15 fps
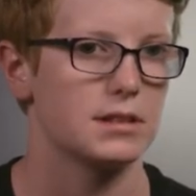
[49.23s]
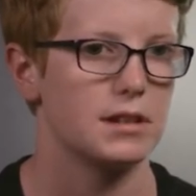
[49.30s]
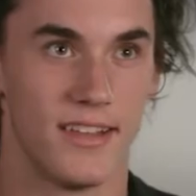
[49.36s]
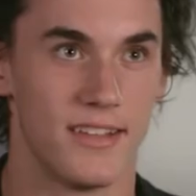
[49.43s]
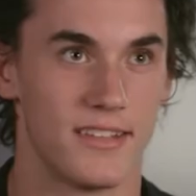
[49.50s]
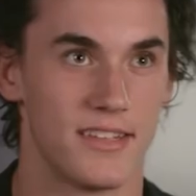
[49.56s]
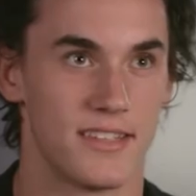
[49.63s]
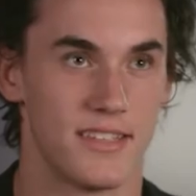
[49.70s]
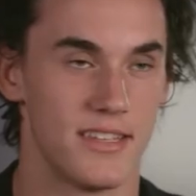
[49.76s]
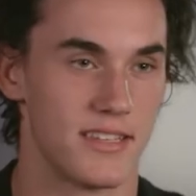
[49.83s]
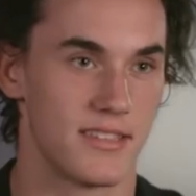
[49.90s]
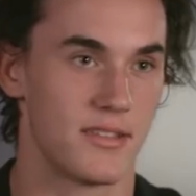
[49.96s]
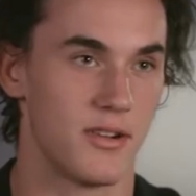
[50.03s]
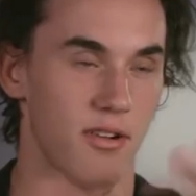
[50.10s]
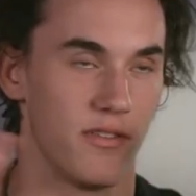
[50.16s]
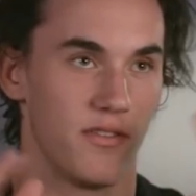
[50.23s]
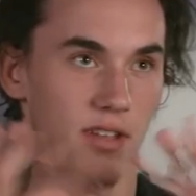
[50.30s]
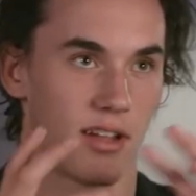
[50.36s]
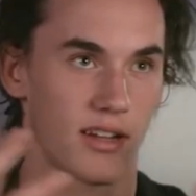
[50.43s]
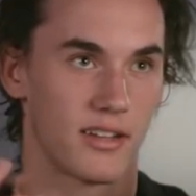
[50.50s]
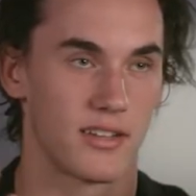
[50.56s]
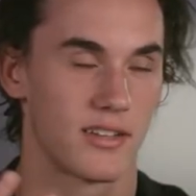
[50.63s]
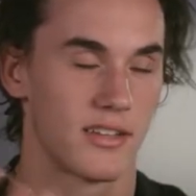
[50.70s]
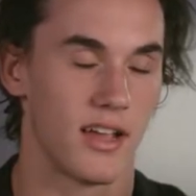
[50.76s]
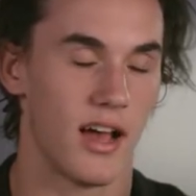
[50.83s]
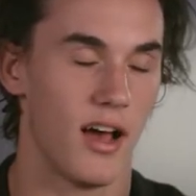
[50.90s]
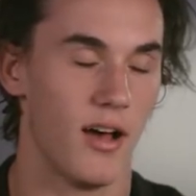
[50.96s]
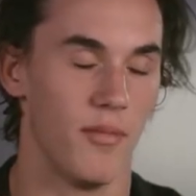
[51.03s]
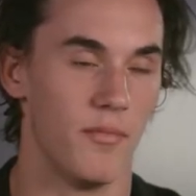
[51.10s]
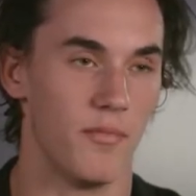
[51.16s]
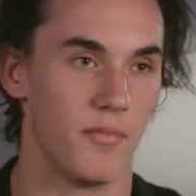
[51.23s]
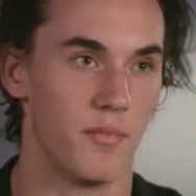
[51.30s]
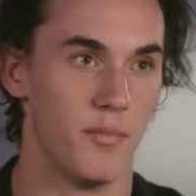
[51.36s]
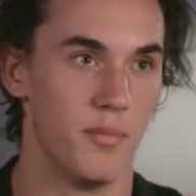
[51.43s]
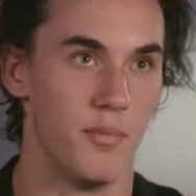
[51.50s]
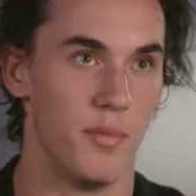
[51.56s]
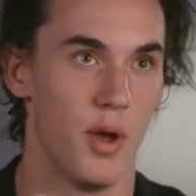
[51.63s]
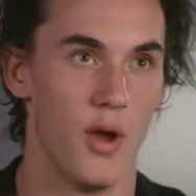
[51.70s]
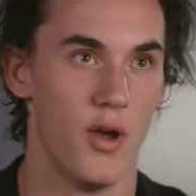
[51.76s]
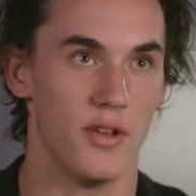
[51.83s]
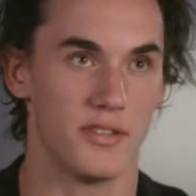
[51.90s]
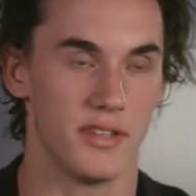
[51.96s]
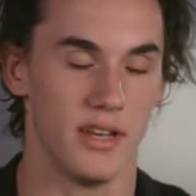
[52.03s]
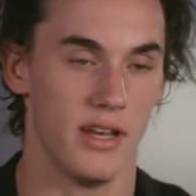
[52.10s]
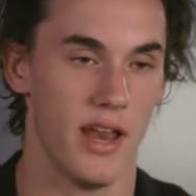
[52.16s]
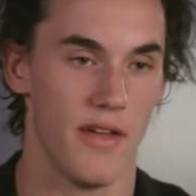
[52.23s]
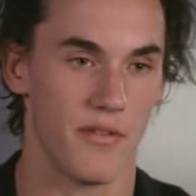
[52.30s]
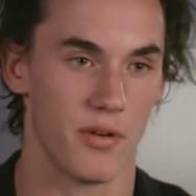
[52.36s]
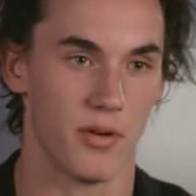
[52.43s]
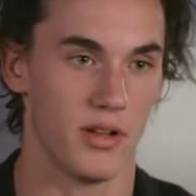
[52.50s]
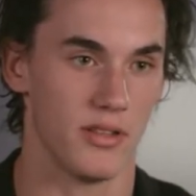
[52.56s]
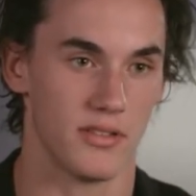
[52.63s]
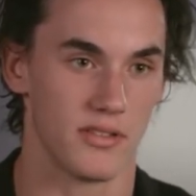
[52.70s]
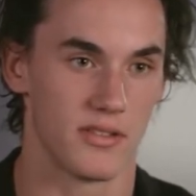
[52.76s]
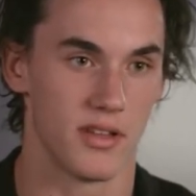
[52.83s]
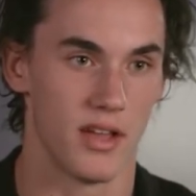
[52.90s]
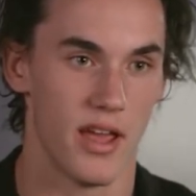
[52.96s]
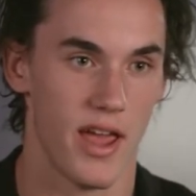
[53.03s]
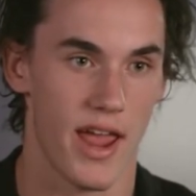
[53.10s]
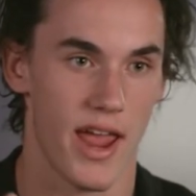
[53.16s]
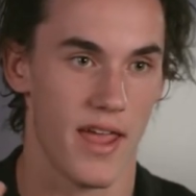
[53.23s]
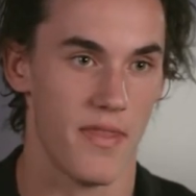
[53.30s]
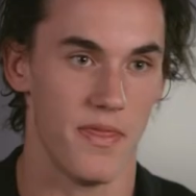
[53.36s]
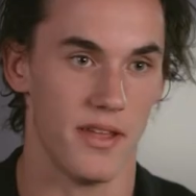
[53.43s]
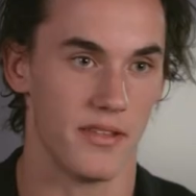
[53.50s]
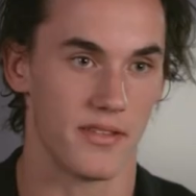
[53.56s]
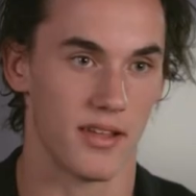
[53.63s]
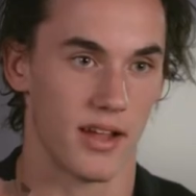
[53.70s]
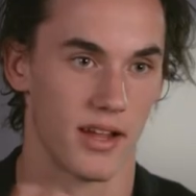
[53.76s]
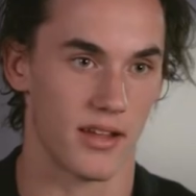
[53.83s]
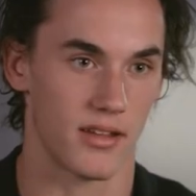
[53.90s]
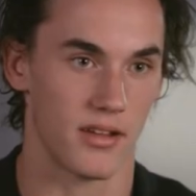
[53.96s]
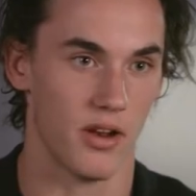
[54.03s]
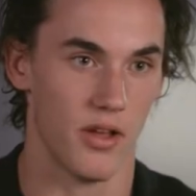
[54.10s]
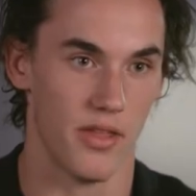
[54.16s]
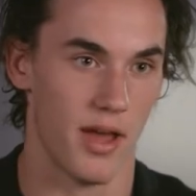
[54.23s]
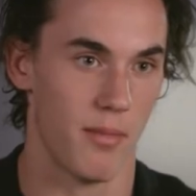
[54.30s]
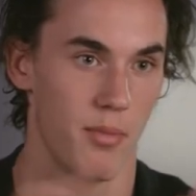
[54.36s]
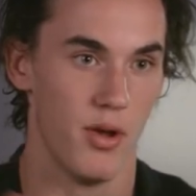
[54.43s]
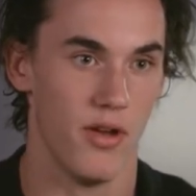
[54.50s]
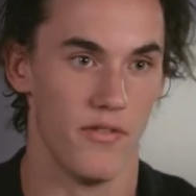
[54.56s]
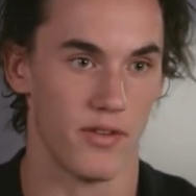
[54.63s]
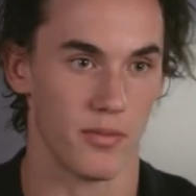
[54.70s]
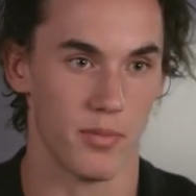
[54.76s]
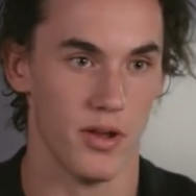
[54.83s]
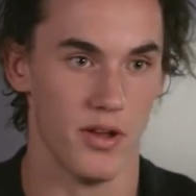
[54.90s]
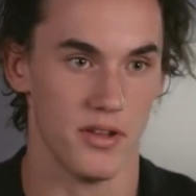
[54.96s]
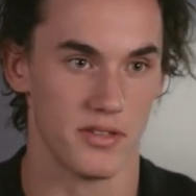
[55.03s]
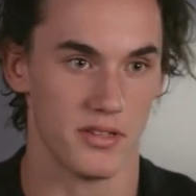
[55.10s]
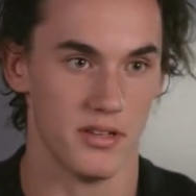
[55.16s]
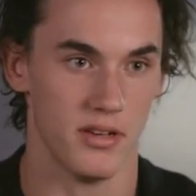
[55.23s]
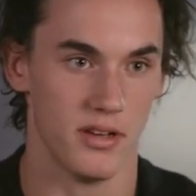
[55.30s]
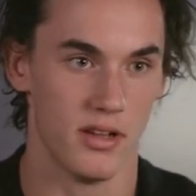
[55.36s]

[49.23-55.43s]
There's just this sort of like um, person in everyone's head that's like, you know, that perfect person.